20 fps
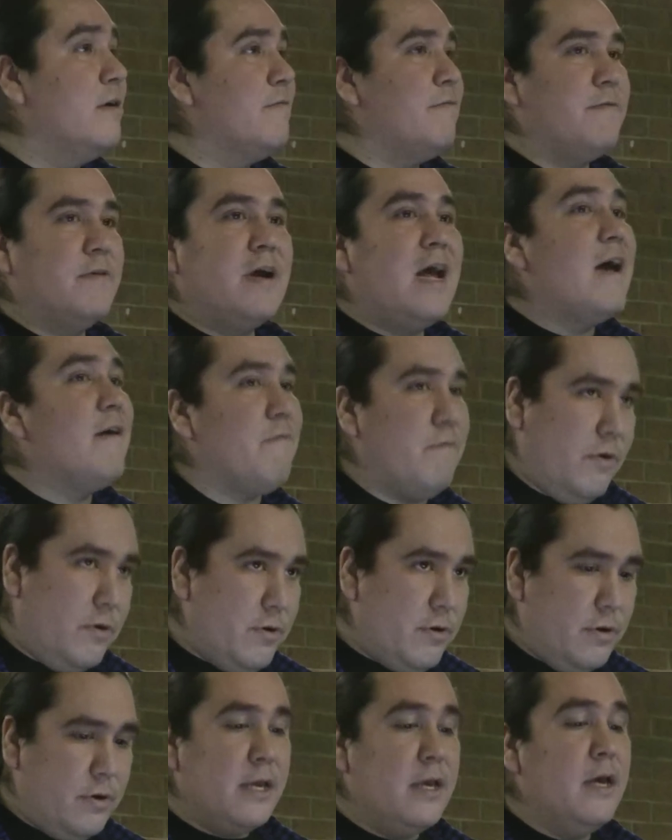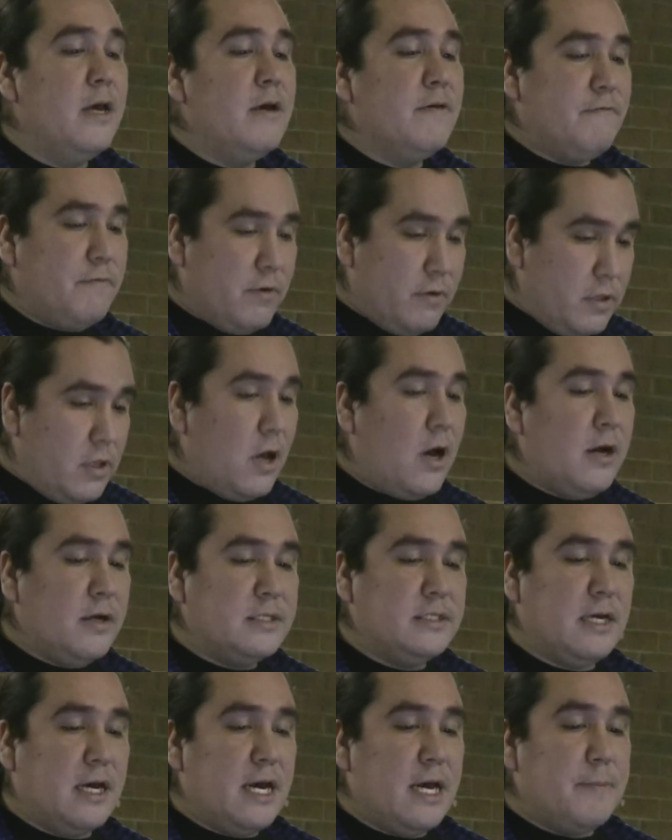forever, for a long
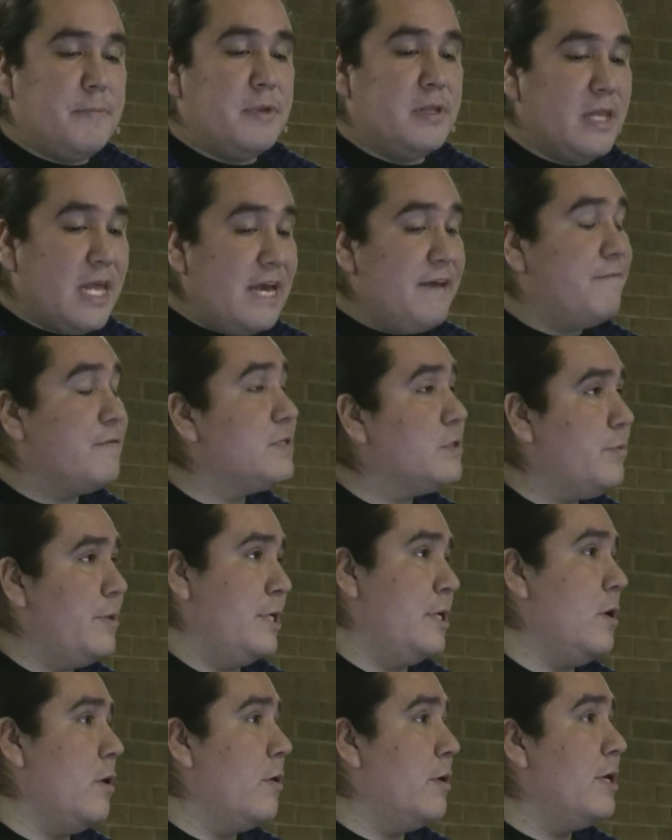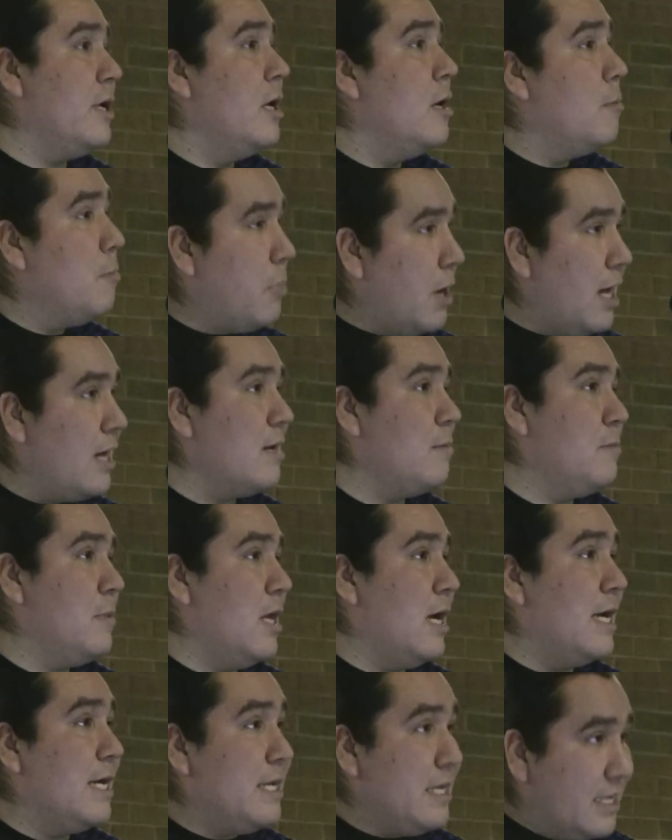time, life as we know it, bottom
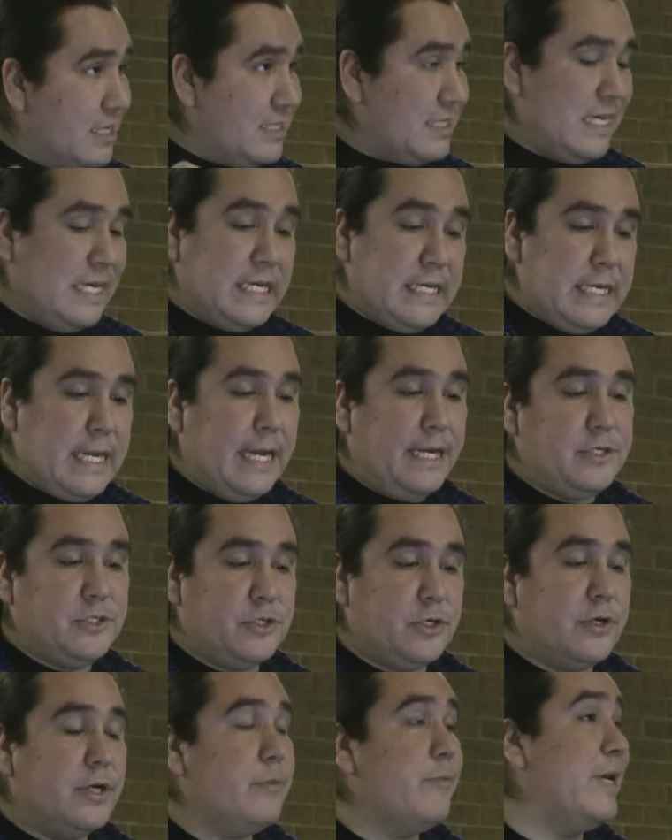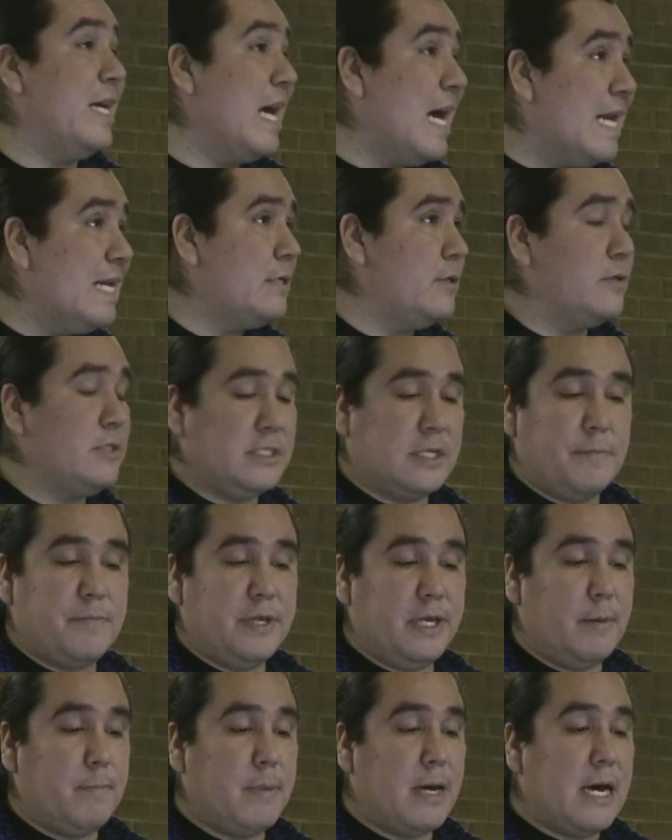line is in danger. We got to do
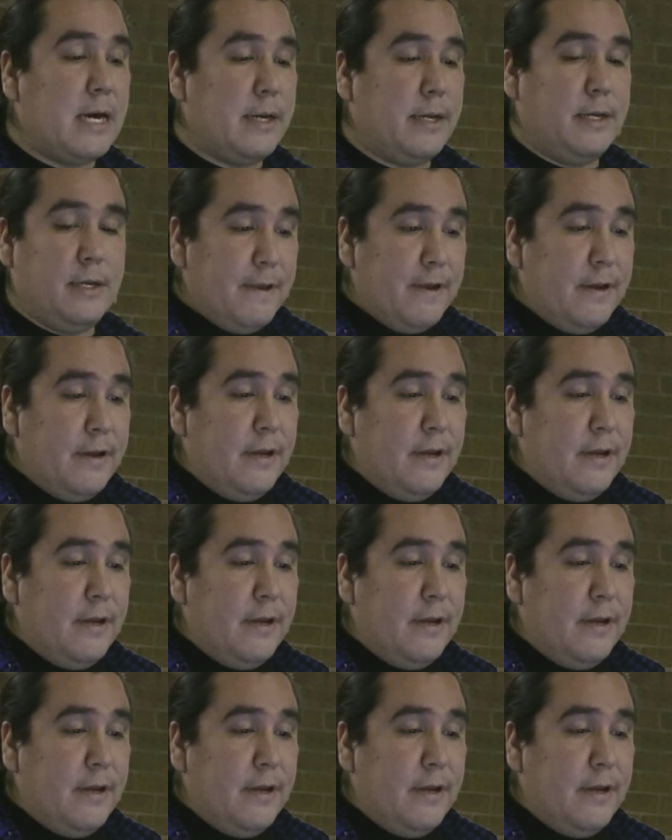something about it.